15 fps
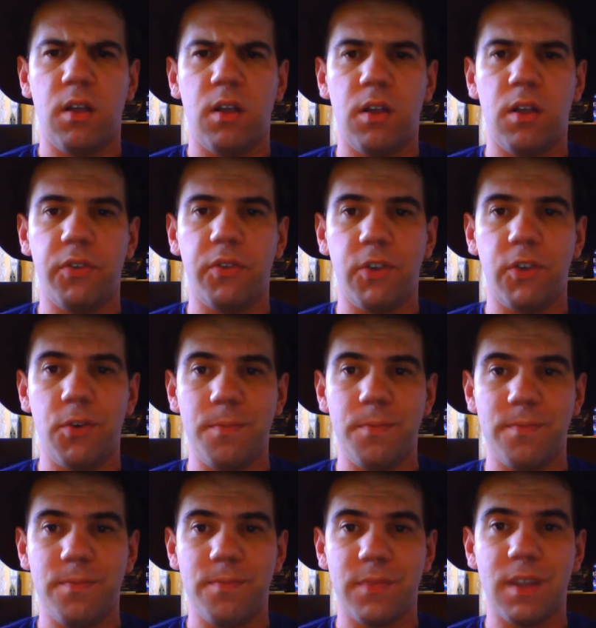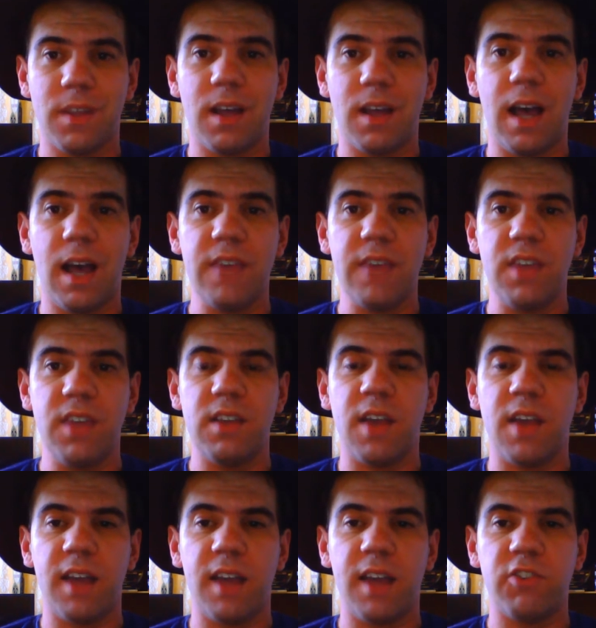Also, I think
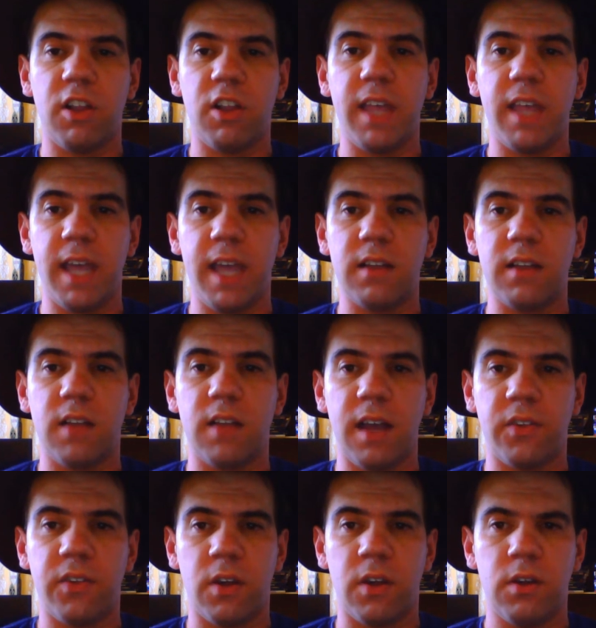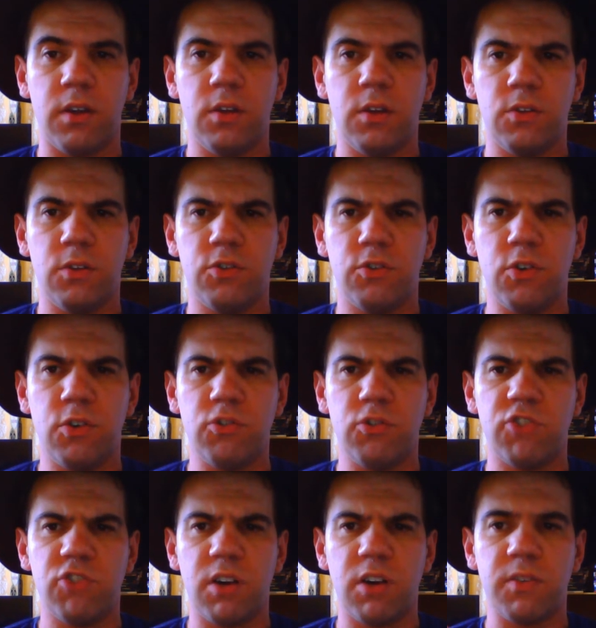Nigel and Eliza do
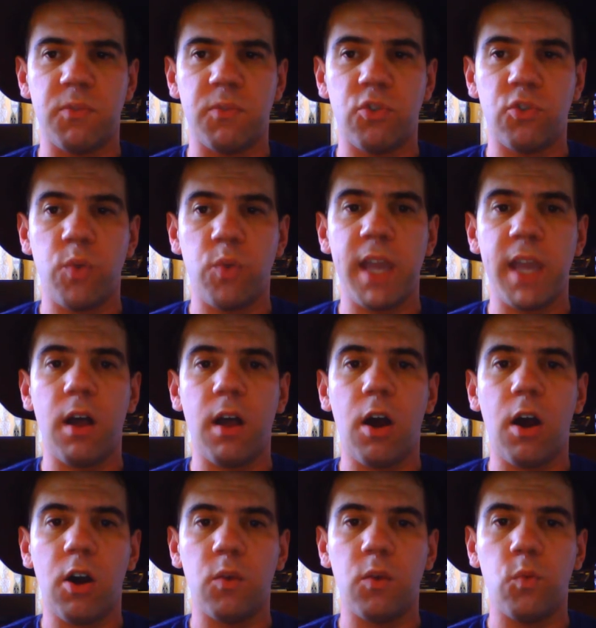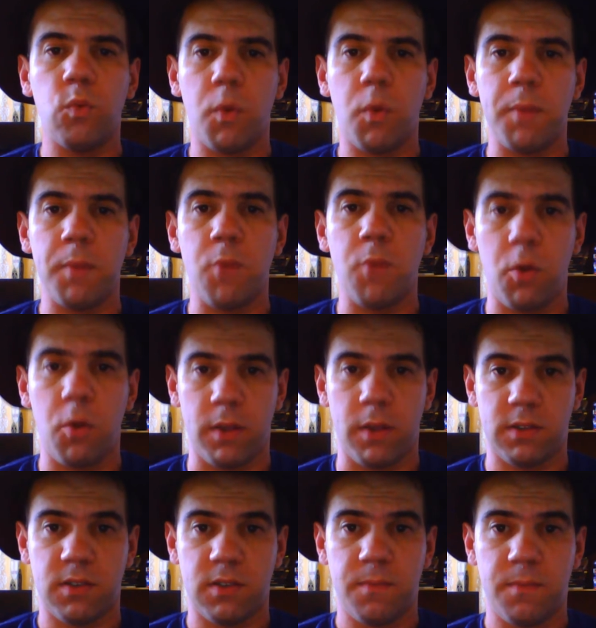share some sweet, heartwarming
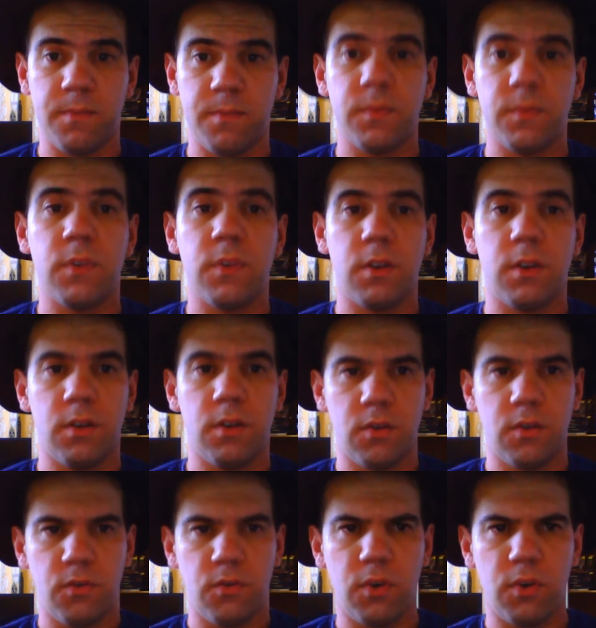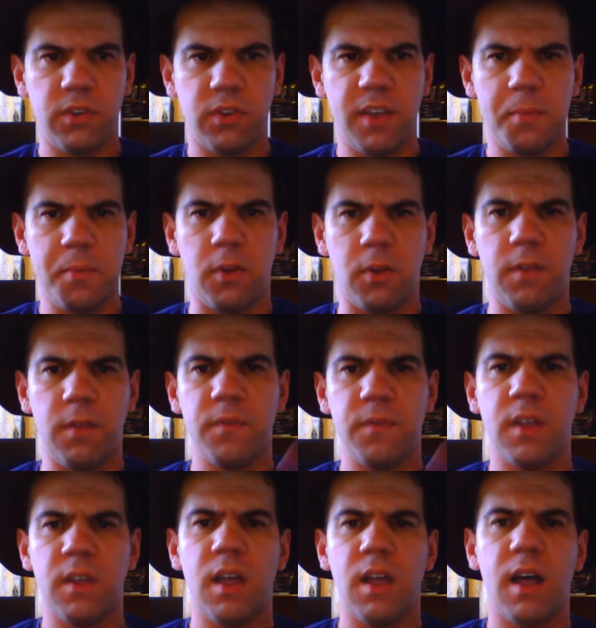moments. For example,
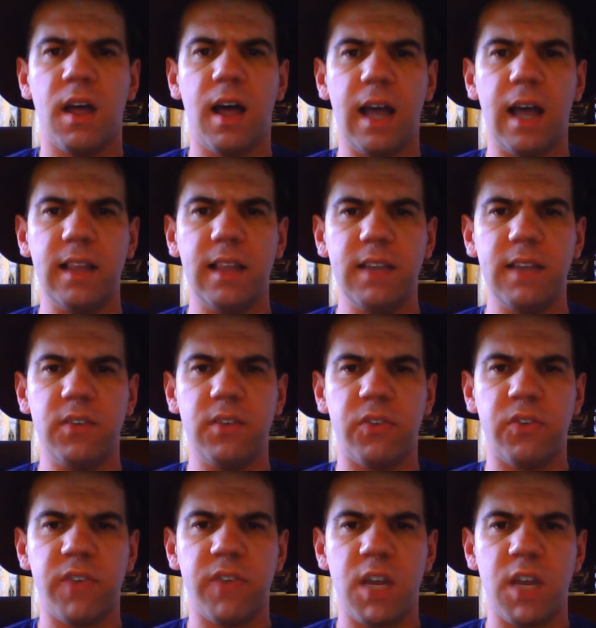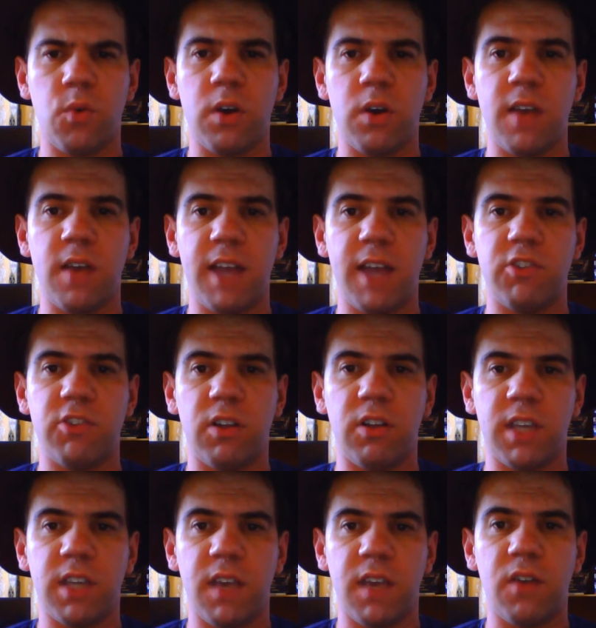I like the scene where Nigel
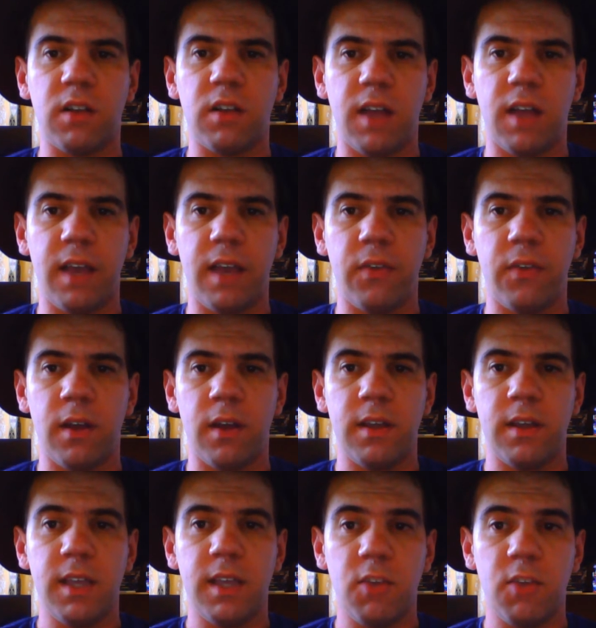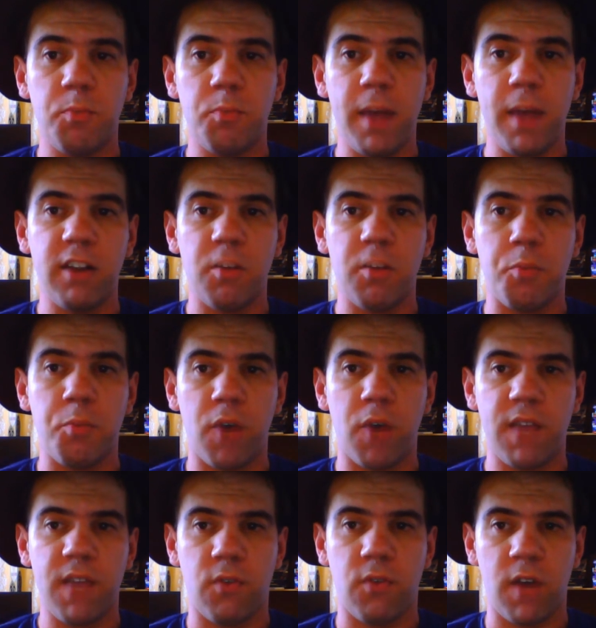gives Eliza his Medal of
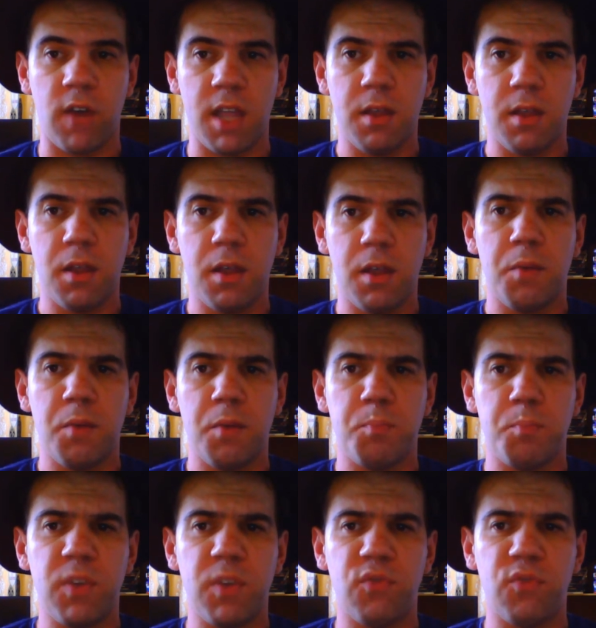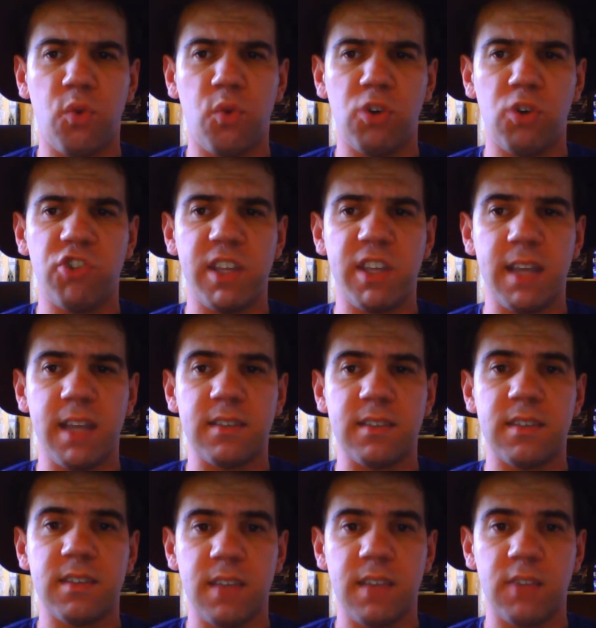Bravery before she gets
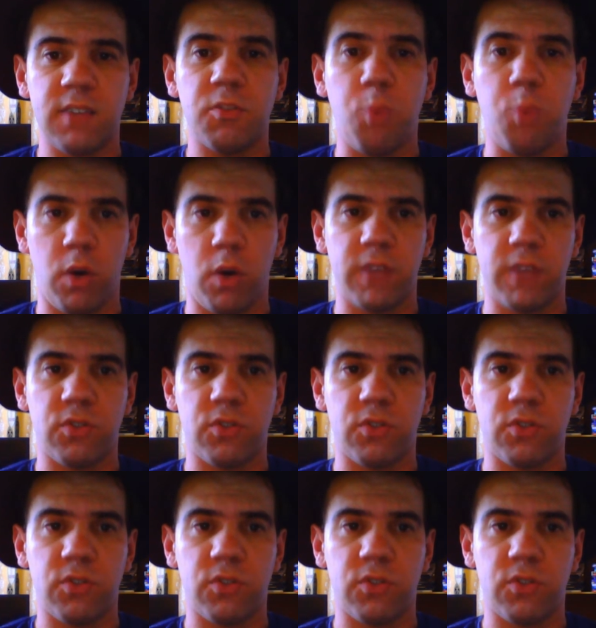sent to boarding